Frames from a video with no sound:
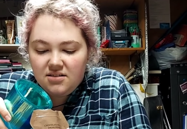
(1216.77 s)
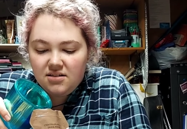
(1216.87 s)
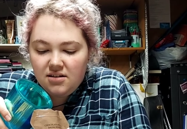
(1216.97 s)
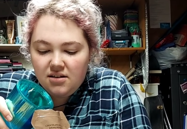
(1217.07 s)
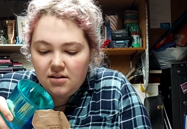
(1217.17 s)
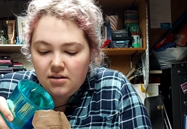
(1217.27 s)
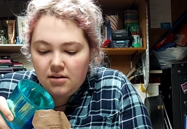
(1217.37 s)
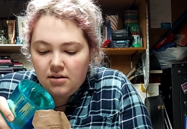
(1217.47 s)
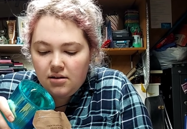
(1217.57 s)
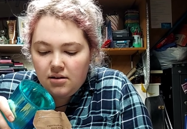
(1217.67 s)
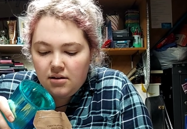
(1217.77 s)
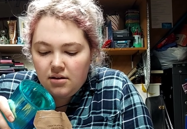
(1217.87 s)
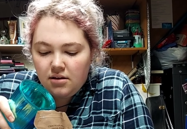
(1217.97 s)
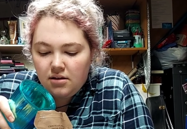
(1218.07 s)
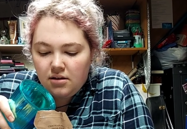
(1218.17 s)

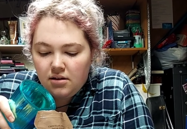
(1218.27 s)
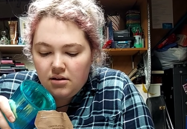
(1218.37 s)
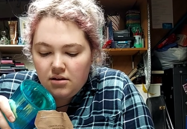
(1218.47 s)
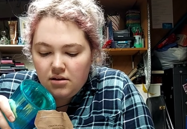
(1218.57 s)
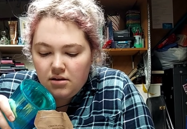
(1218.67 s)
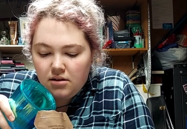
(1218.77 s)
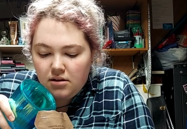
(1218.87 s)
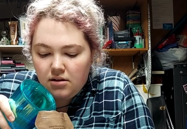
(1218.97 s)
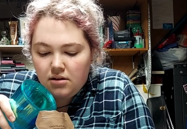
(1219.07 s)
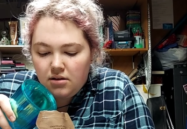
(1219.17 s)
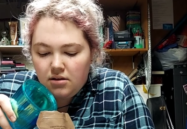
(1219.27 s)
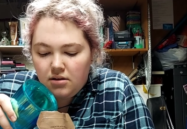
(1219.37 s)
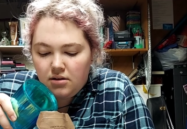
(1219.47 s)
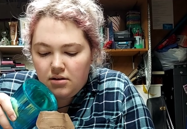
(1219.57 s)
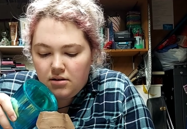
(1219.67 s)

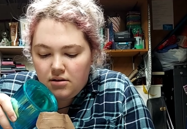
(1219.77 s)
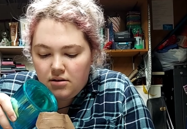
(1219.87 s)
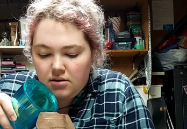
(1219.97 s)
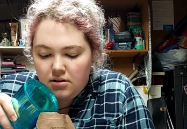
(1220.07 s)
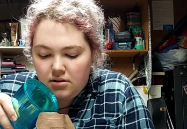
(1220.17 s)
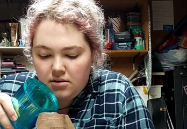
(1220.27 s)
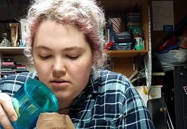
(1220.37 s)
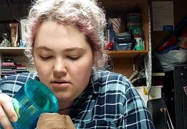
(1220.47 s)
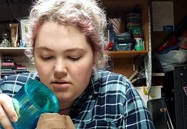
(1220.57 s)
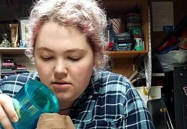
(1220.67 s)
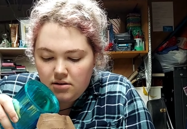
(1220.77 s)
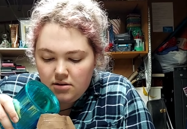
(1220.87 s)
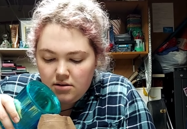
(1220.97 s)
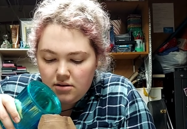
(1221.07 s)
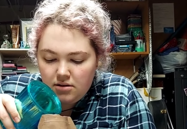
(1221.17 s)

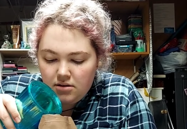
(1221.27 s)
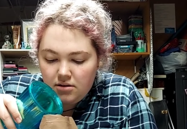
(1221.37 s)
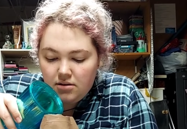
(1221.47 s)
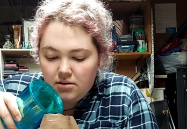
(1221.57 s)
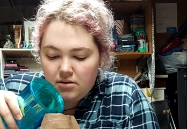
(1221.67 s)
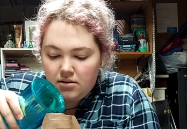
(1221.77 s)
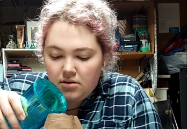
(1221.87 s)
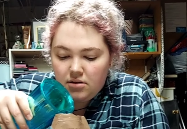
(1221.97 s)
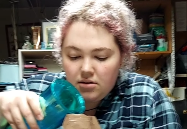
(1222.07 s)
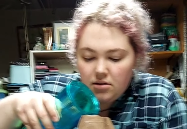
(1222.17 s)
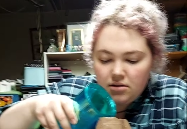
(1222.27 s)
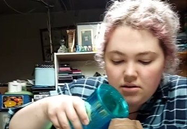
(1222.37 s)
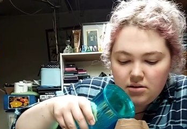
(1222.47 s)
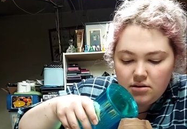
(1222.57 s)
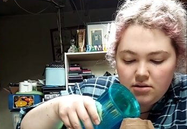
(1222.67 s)

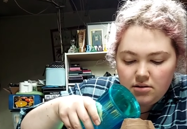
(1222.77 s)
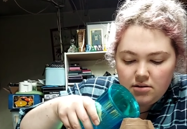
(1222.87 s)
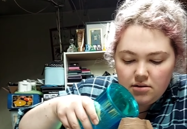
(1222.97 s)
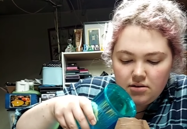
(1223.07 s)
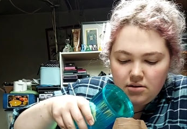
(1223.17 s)
(no one is talking)